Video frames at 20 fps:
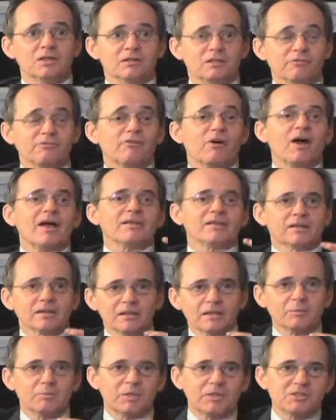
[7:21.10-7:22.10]
define the
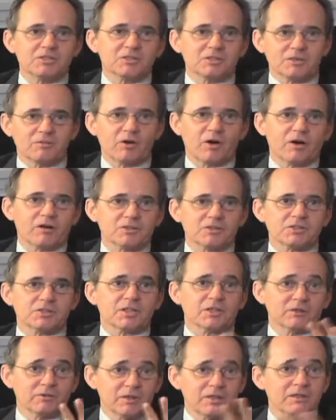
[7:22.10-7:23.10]
little pieces of hearts
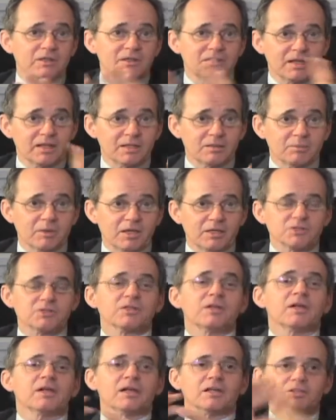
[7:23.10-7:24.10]
that are in the database
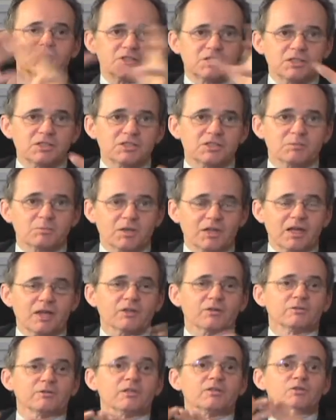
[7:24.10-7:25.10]
and stitch them
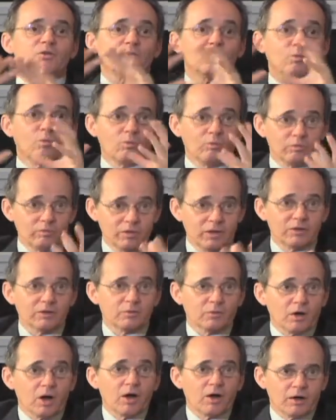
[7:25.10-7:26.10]
together into
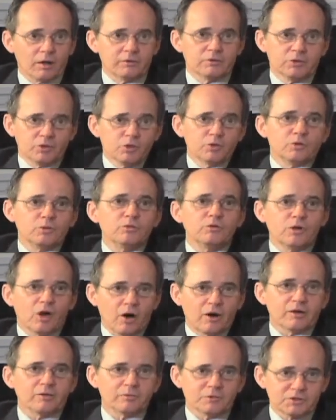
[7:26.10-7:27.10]
a new
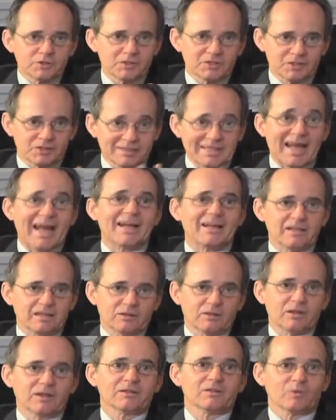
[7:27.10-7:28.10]
heart, which is
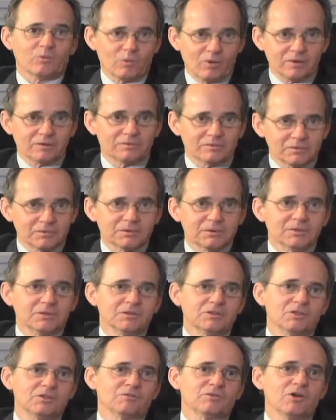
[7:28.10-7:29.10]
exactly like the one
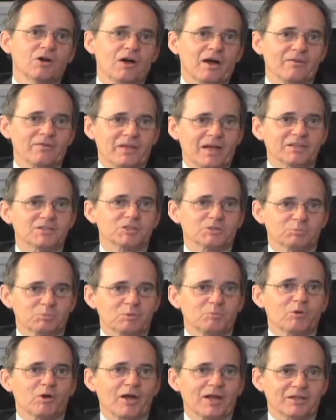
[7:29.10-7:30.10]
you've got. That's the
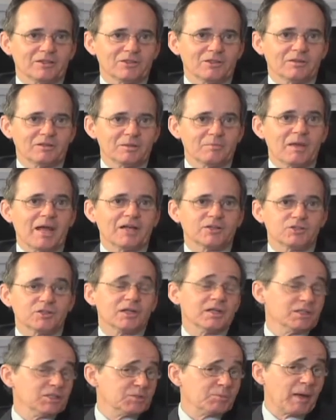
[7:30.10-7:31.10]
proprietary magic,
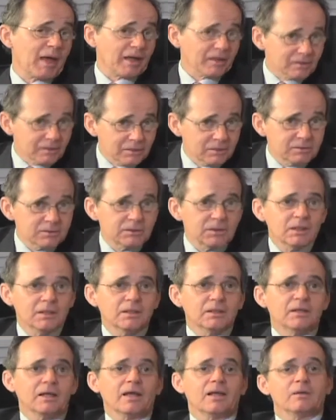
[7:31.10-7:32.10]
and it's patented.
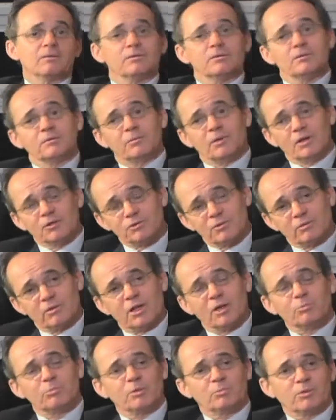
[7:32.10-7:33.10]
And we also have a
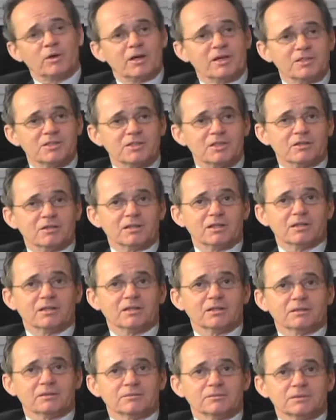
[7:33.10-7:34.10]
lot of proprietary
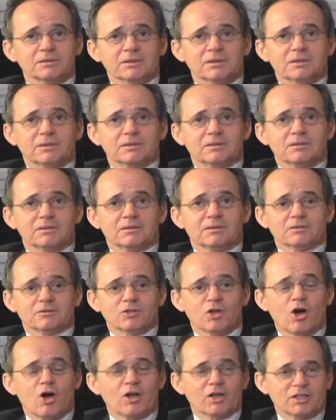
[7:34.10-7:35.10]

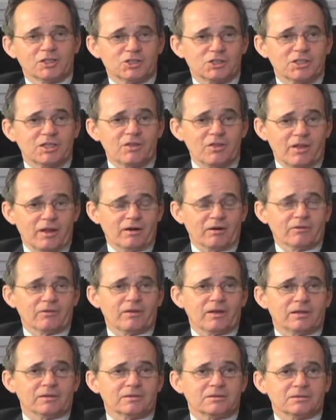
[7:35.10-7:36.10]
knowledge in there
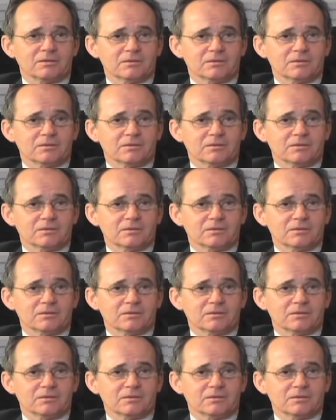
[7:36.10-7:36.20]
that